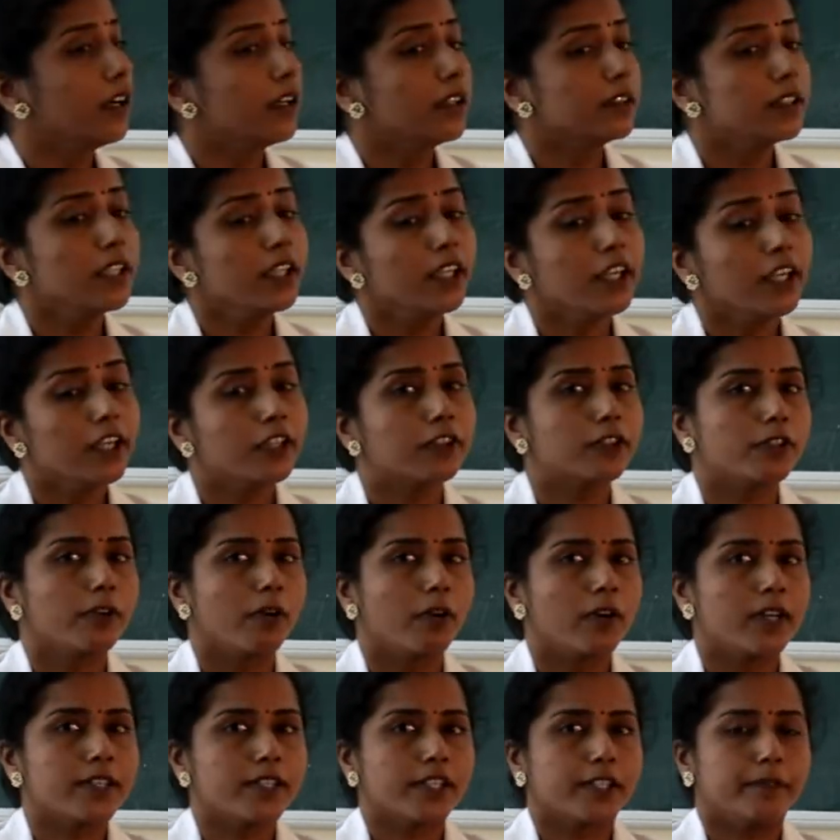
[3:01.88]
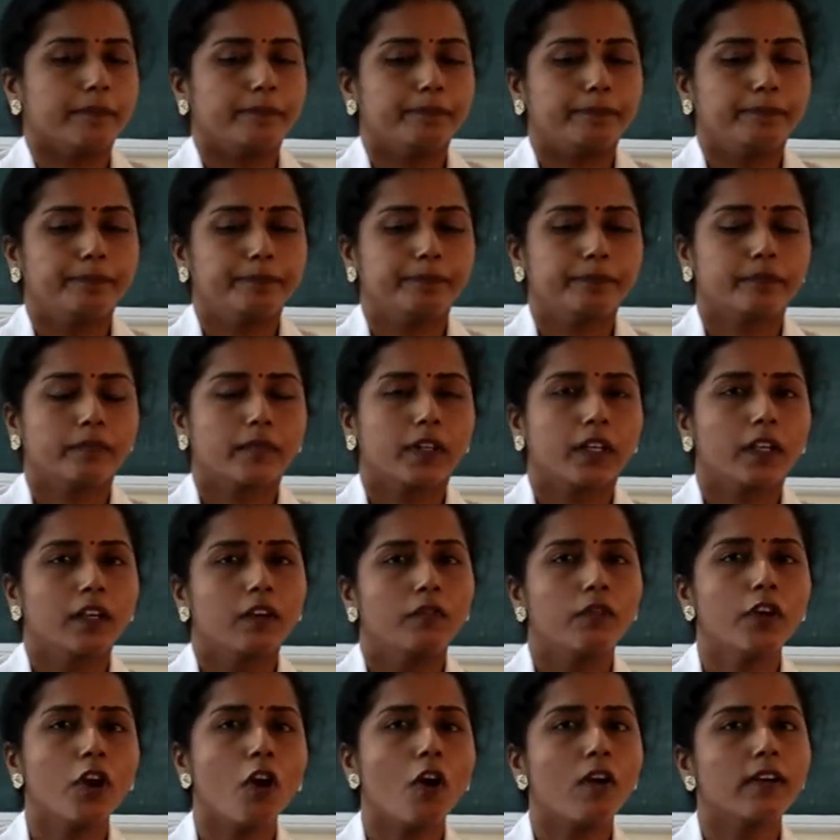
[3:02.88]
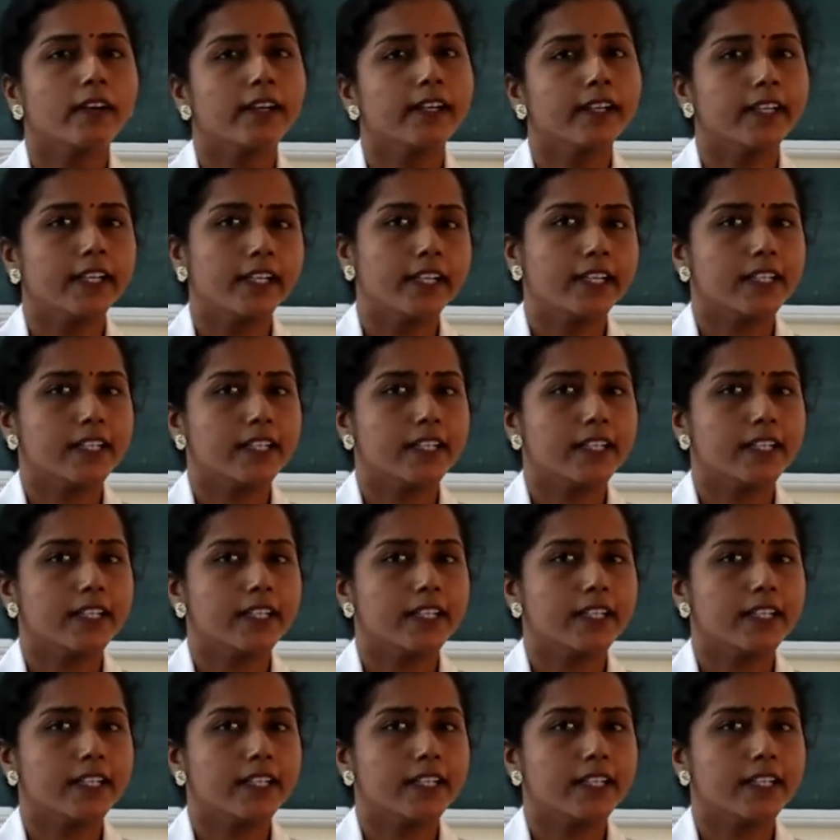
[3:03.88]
Then etiology. We already